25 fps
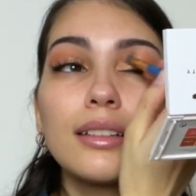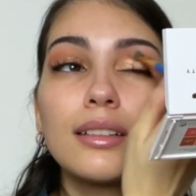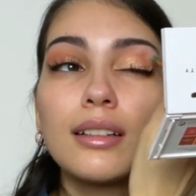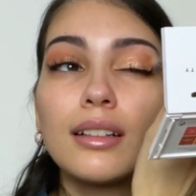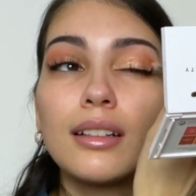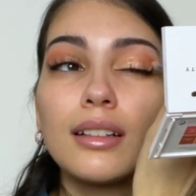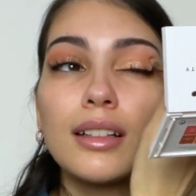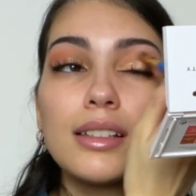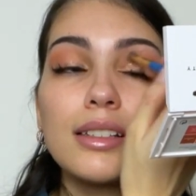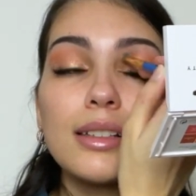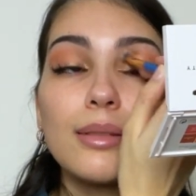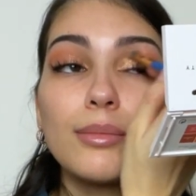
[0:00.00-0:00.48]

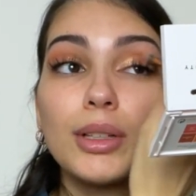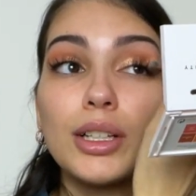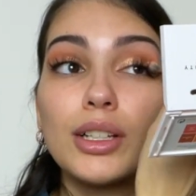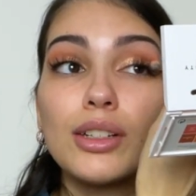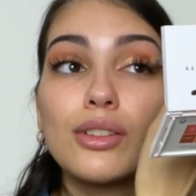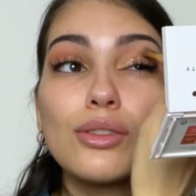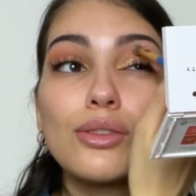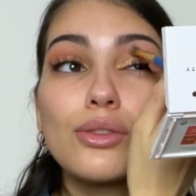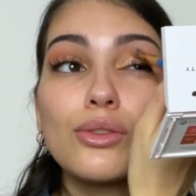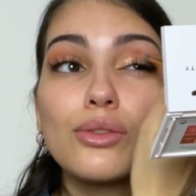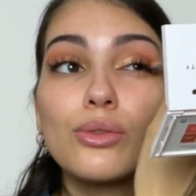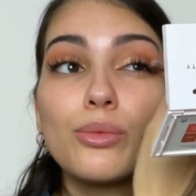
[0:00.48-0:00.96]
Unless I'm like
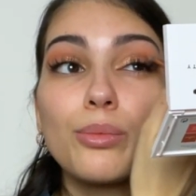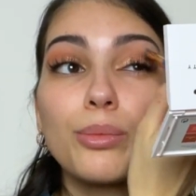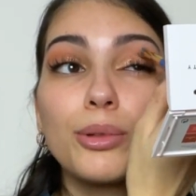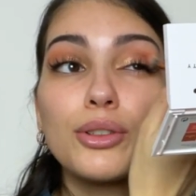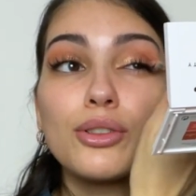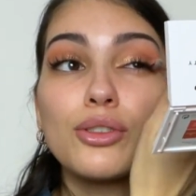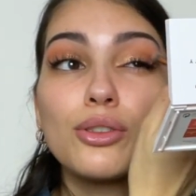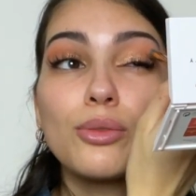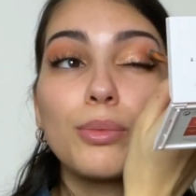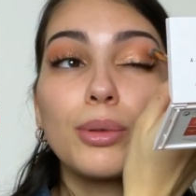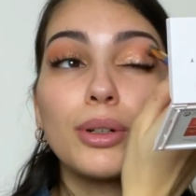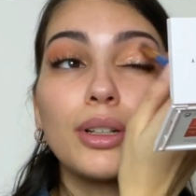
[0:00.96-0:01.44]
super,
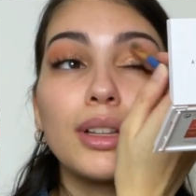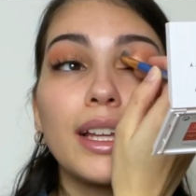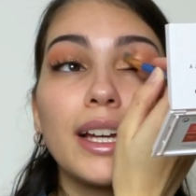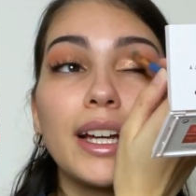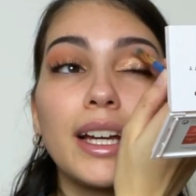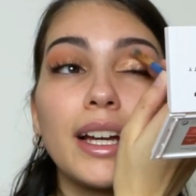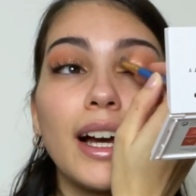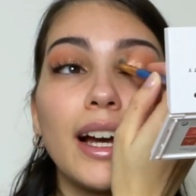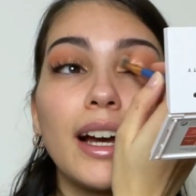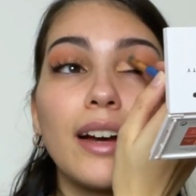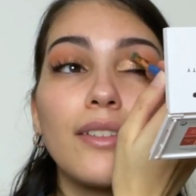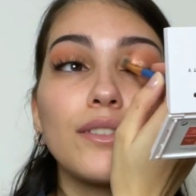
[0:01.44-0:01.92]
super late.
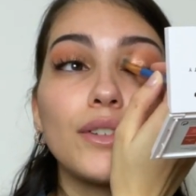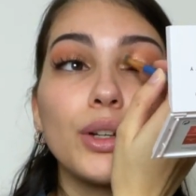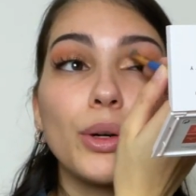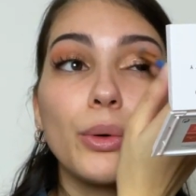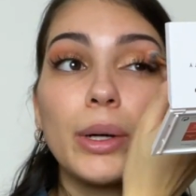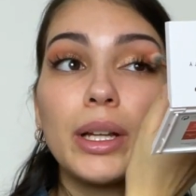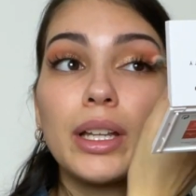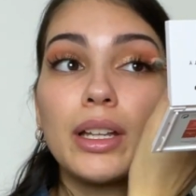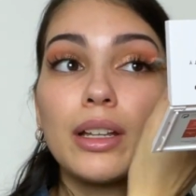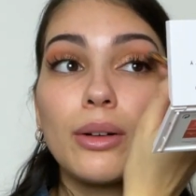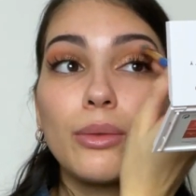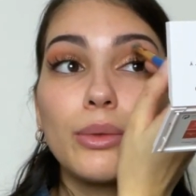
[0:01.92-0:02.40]
I have no
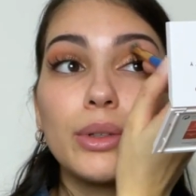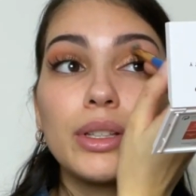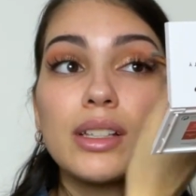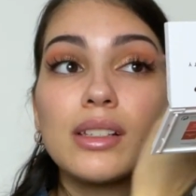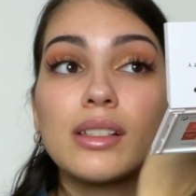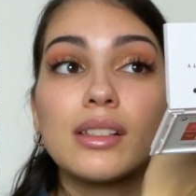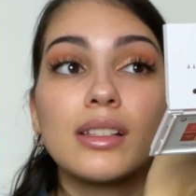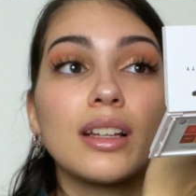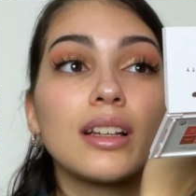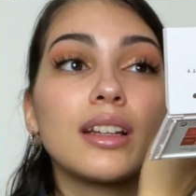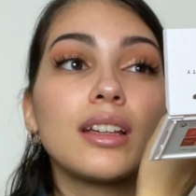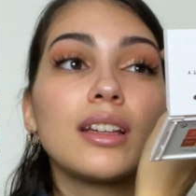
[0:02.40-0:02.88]
idea when this
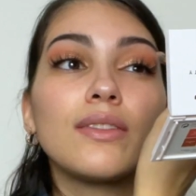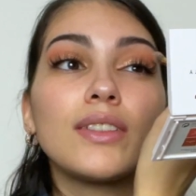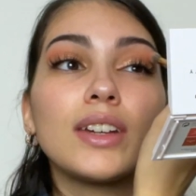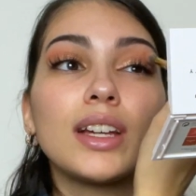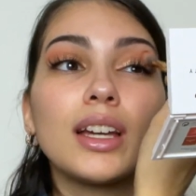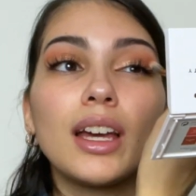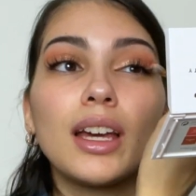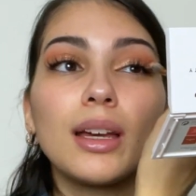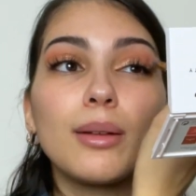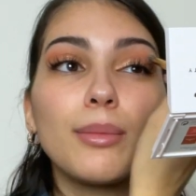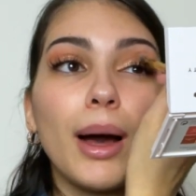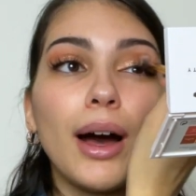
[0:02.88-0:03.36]
thing even
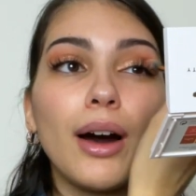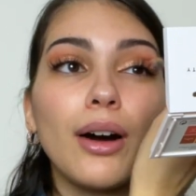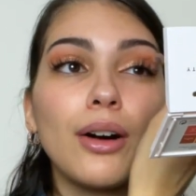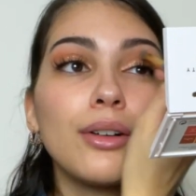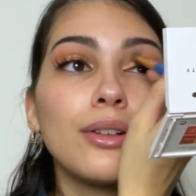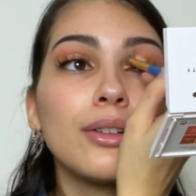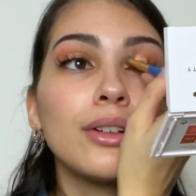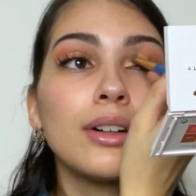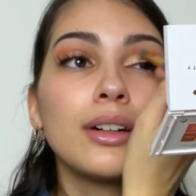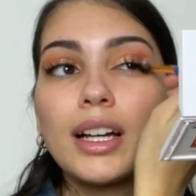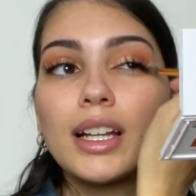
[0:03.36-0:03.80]
came out.